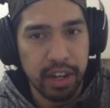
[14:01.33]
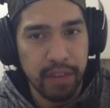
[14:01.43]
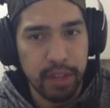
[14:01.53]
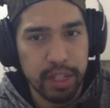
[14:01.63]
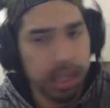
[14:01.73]
and
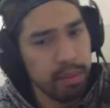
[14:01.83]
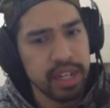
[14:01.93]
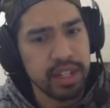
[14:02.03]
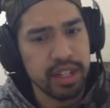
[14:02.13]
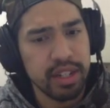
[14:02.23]
for some
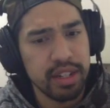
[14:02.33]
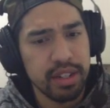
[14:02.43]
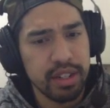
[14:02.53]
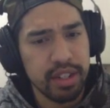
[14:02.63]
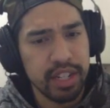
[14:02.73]
reason,
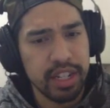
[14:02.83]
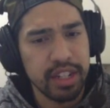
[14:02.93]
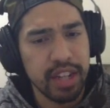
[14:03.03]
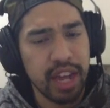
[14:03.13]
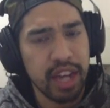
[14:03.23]
he
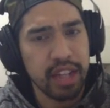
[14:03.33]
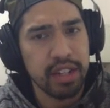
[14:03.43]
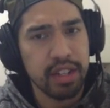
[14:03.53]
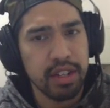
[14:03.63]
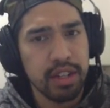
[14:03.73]

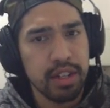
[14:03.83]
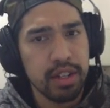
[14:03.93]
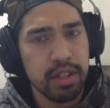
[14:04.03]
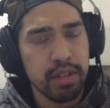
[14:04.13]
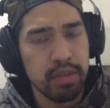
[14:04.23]
attacks
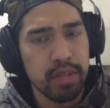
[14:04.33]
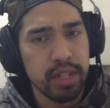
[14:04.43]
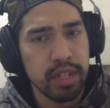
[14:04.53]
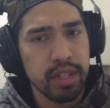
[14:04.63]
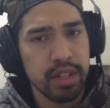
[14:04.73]

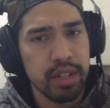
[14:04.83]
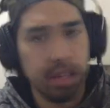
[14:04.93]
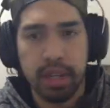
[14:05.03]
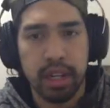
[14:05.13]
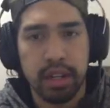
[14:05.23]
with
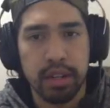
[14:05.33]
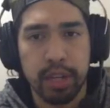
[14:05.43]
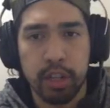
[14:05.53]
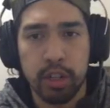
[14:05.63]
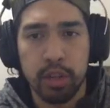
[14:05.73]
Sceptile. I'm
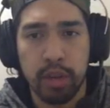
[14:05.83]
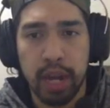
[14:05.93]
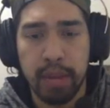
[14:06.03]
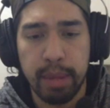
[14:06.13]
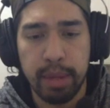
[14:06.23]
not sure
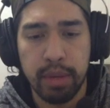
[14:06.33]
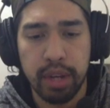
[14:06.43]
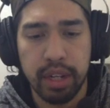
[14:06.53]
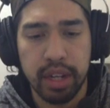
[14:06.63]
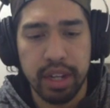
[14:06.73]
why. Maybe he
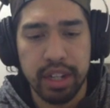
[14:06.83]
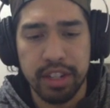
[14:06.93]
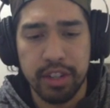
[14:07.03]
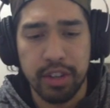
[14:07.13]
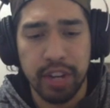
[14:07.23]
wanted to
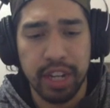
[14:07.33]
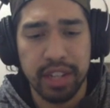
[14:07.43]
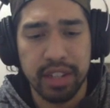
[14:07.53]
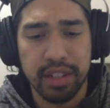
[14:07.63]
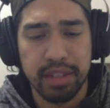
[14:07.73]
try and get
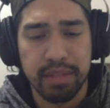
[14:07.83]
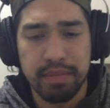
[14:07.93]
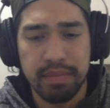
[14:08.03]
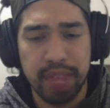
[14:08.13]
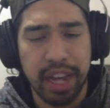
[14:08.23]
the.
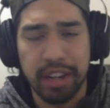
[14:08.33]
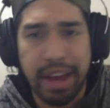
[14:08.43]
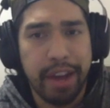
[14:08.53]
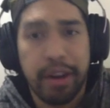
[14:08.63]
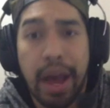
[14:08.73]
I don't.
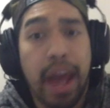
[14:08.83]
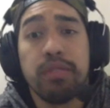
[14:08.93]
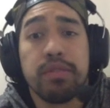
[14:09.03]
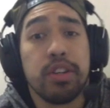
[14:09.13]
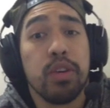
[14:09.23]
I don't. I
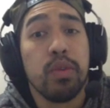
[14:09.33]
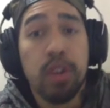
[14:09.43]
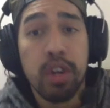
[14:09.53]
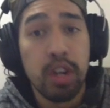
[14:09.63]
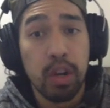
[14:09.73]
don't know
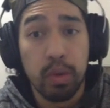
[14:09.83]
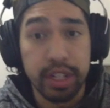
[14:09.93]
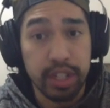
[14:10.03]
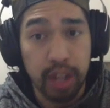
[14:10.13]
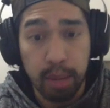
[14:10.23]
what
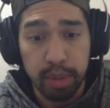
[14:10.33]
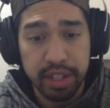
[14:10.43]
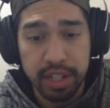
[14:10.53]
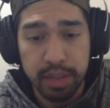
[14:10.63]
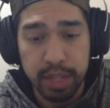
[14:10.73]
his thought
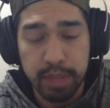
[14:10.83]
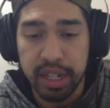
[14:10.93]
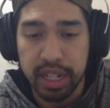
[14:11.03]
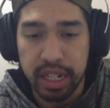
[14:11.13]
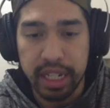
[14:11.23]
process was, but
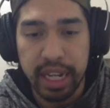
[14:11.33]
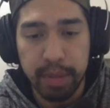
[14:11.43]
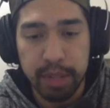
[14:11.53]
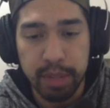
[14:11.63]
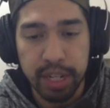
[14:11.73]
it
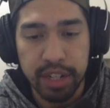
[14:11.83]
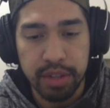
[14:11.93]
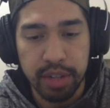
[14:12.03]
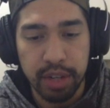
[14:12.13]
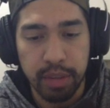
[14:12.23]
enables me
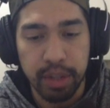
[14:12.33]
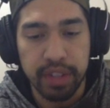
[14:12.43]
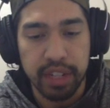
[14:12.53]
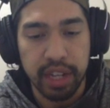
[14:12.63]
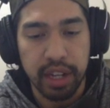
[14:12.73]
to get rid of
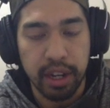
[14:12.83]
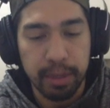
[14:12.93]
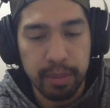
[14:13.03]
this Gengar.